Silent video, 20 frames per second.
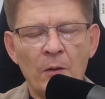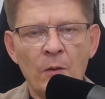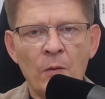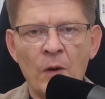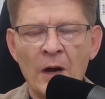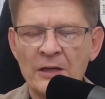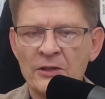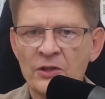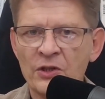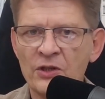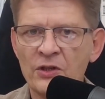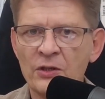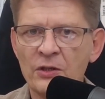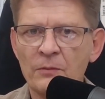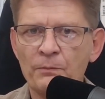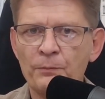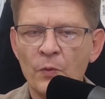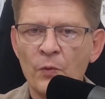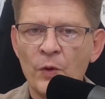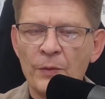Once
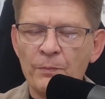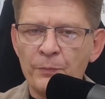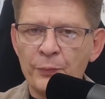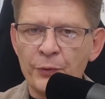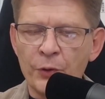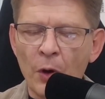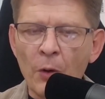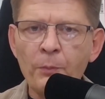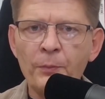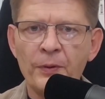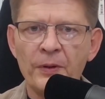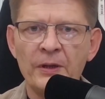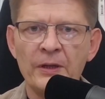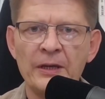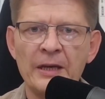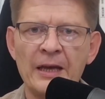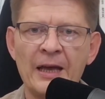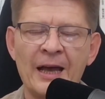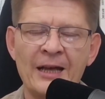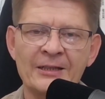we
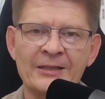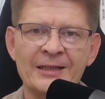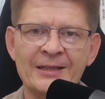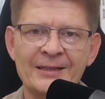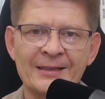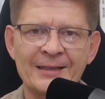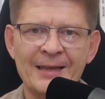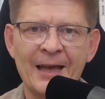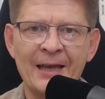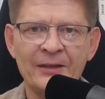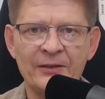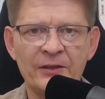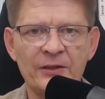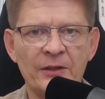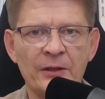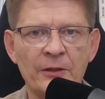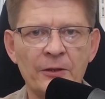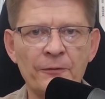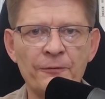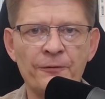properly understand
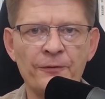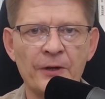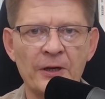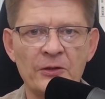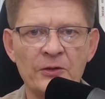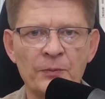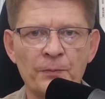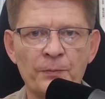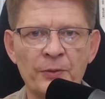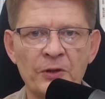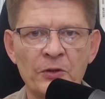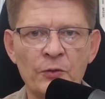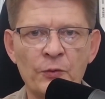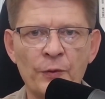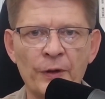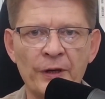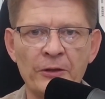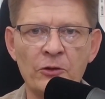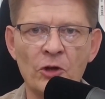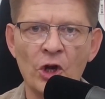the difference
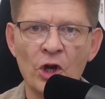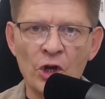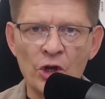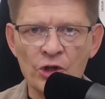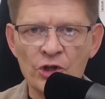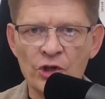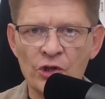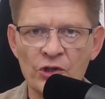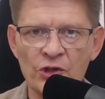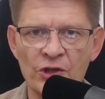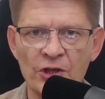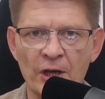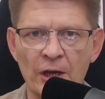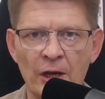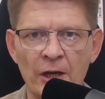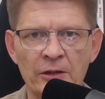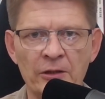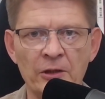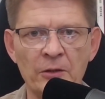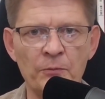between urgency
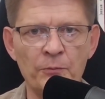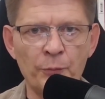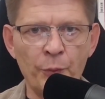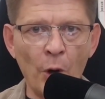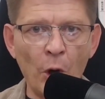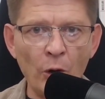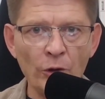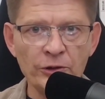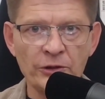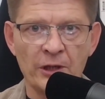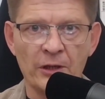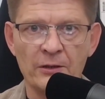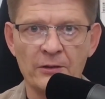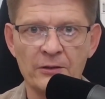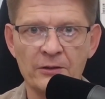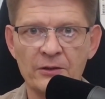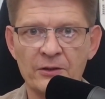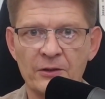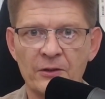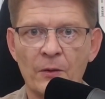and
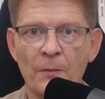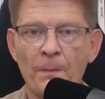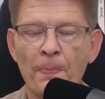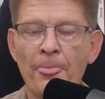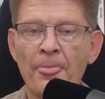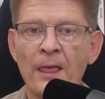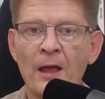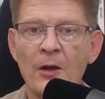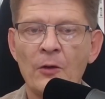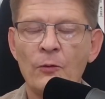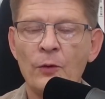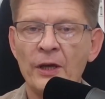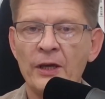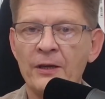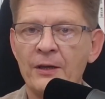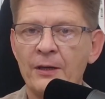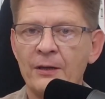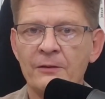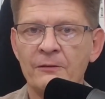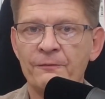importance, we
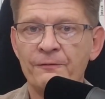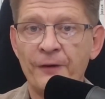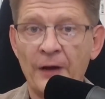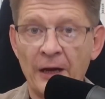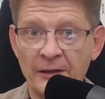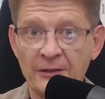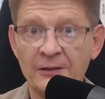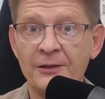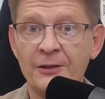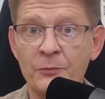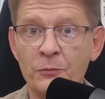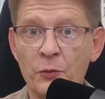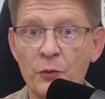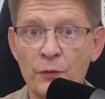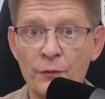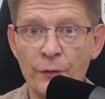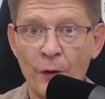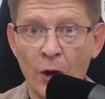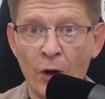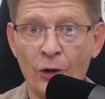can finally
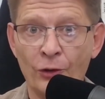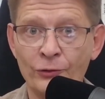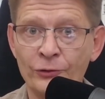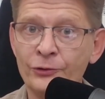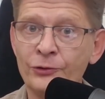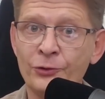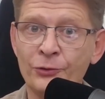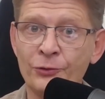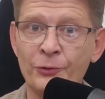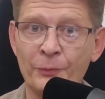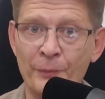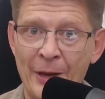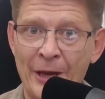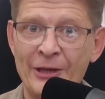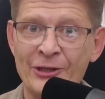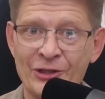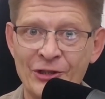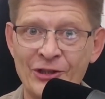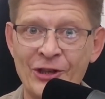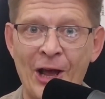move on to the
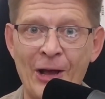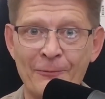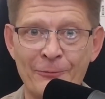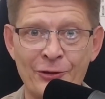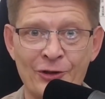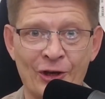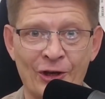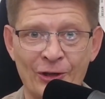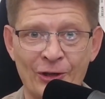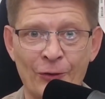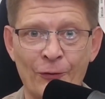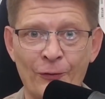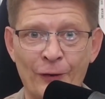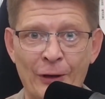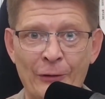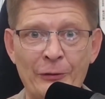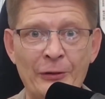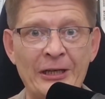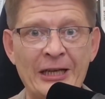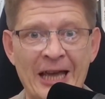main subject of
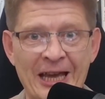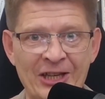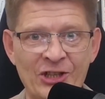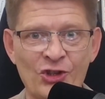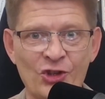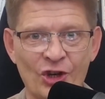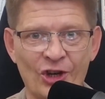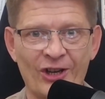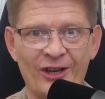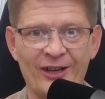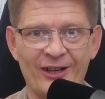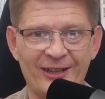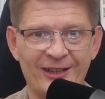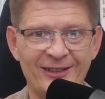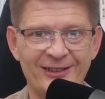our lecture.